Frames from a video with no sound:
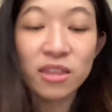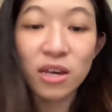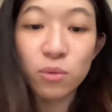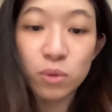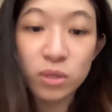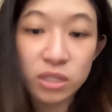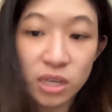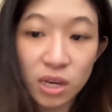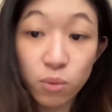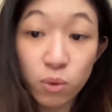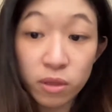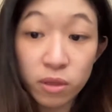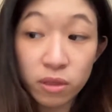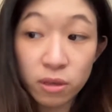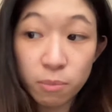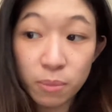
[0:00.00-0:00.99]
that we take
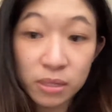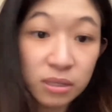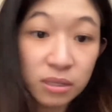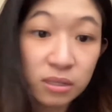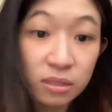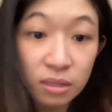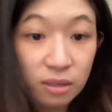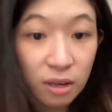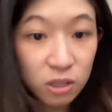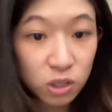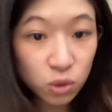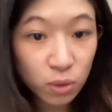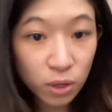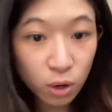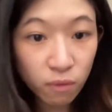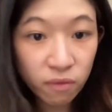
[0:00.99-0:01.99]
what the businesses are
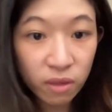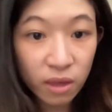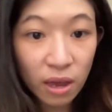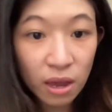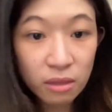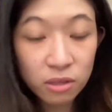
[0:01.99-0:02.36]
doing over there